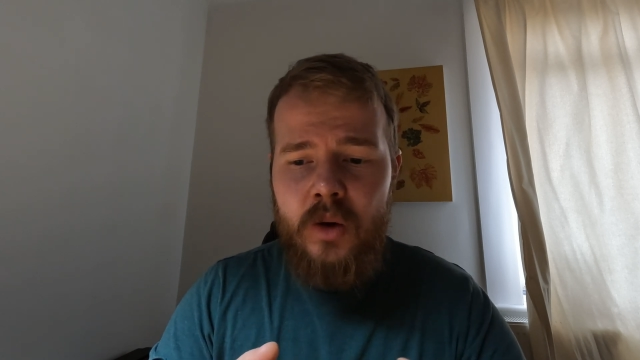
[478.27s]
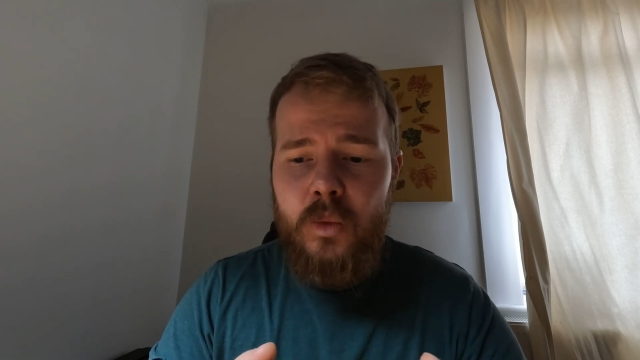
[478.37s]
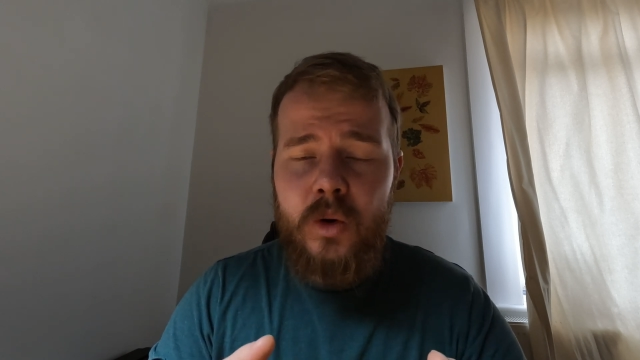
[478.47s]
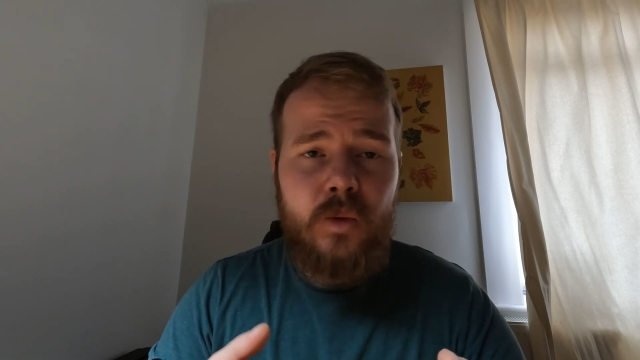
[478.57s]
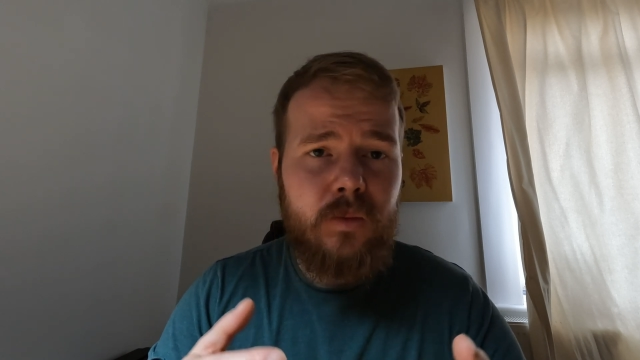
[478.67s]

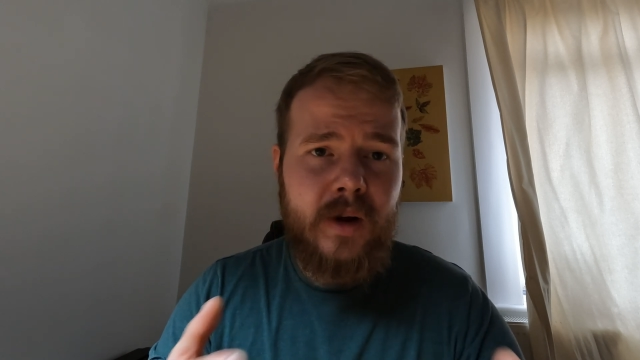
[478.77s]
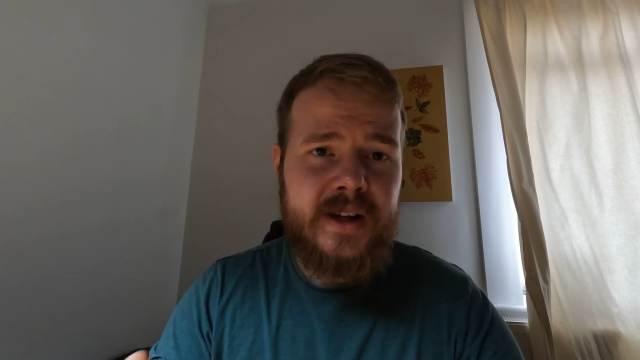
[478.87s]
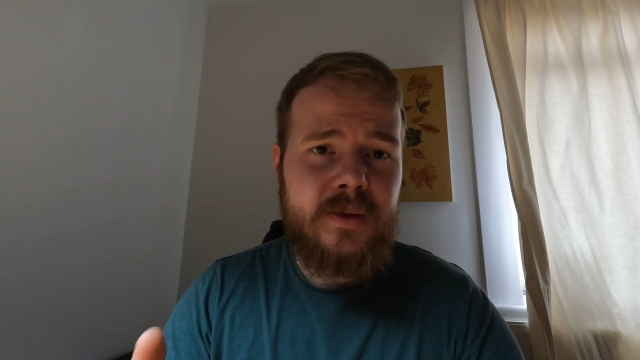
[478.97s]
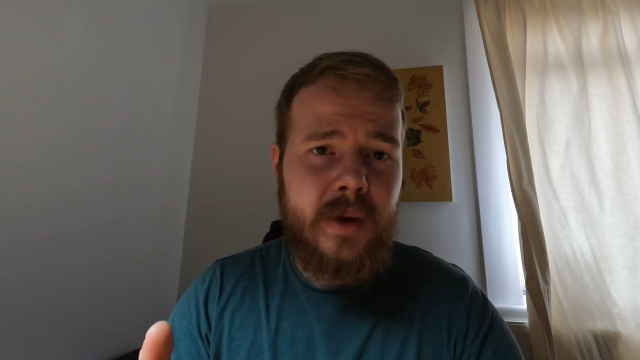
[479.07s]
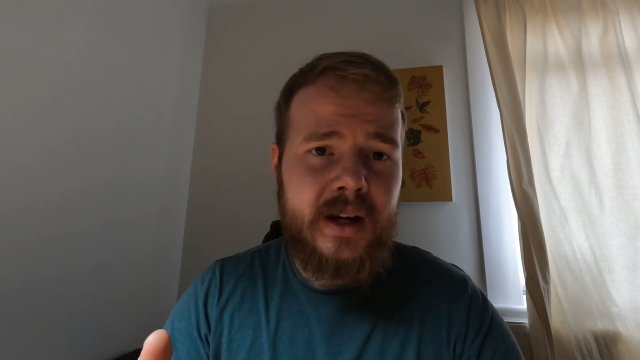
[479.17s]
will
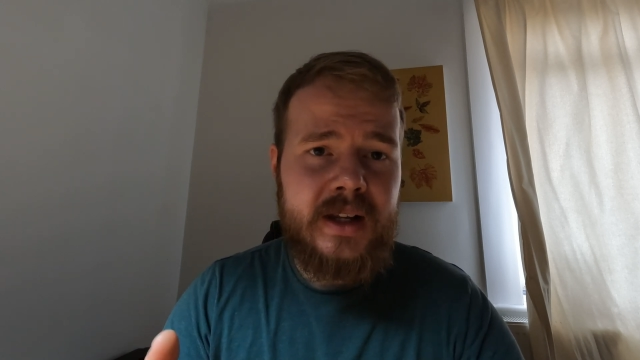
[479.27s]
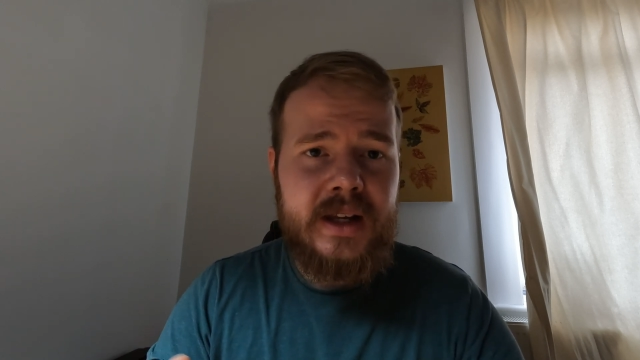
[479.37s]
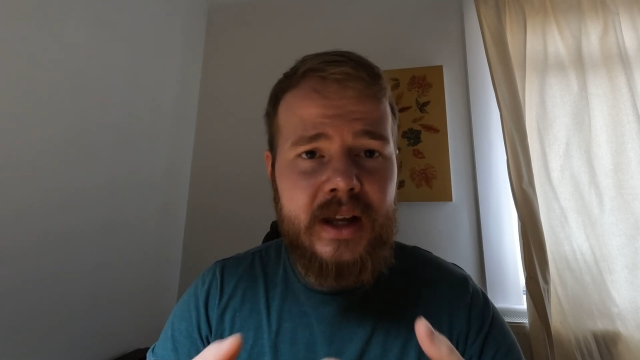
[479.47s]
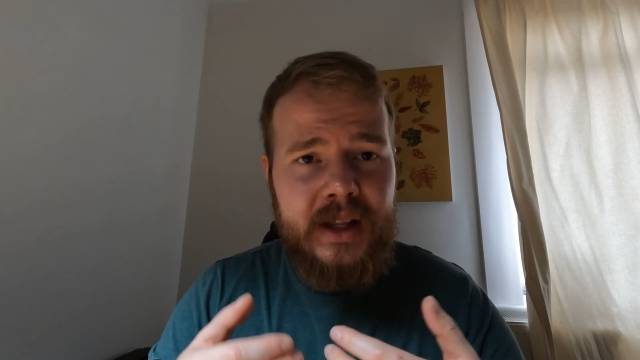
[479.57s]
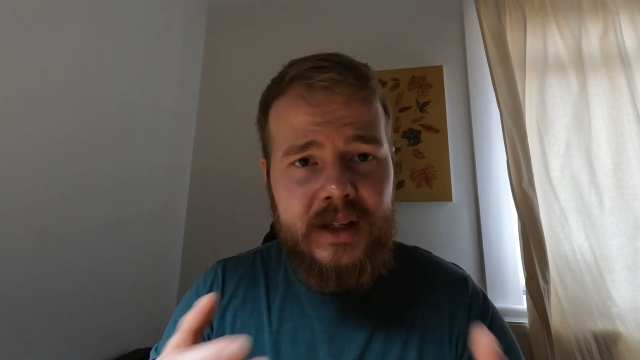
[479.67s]
raise
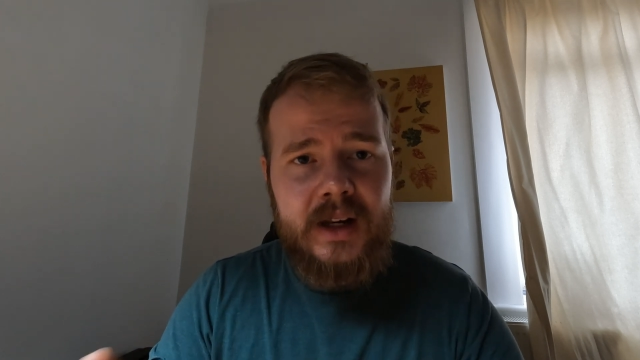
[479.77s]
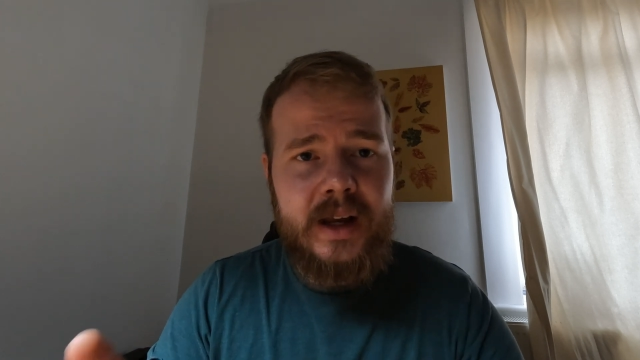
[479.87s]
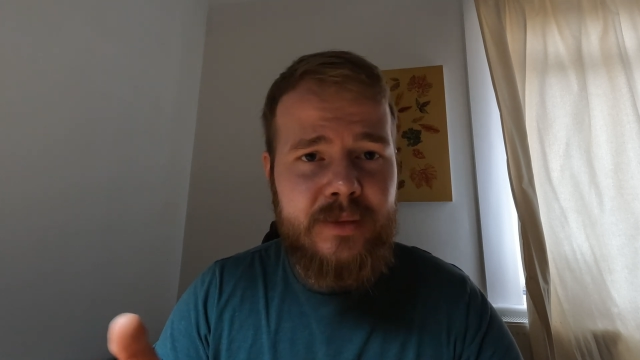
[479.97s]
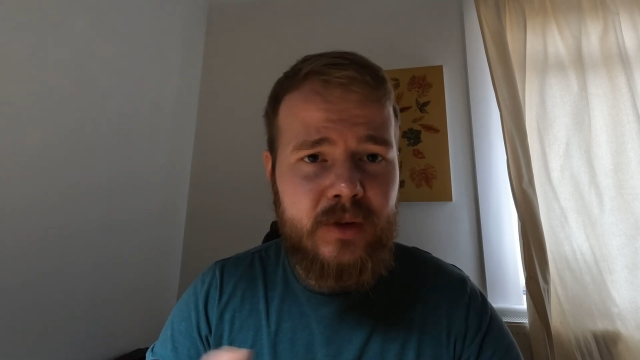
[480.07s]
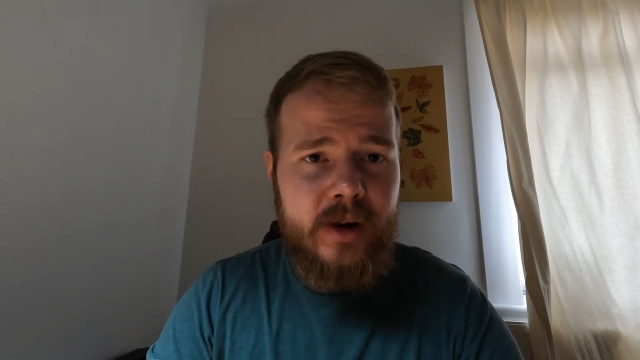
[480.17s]
money in the
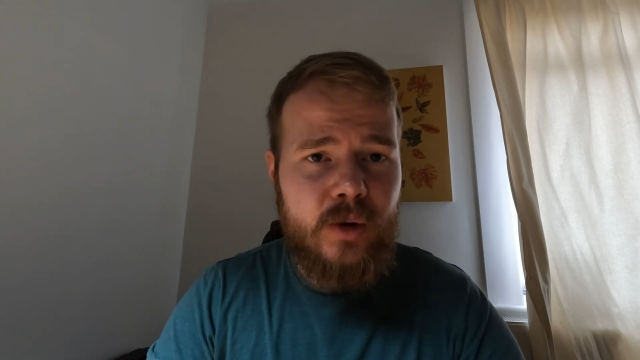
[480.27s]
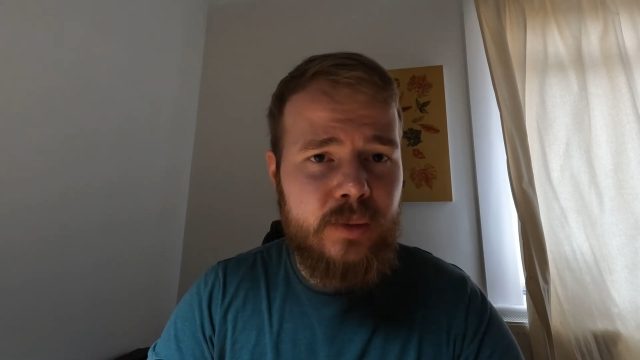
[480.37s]
name of Great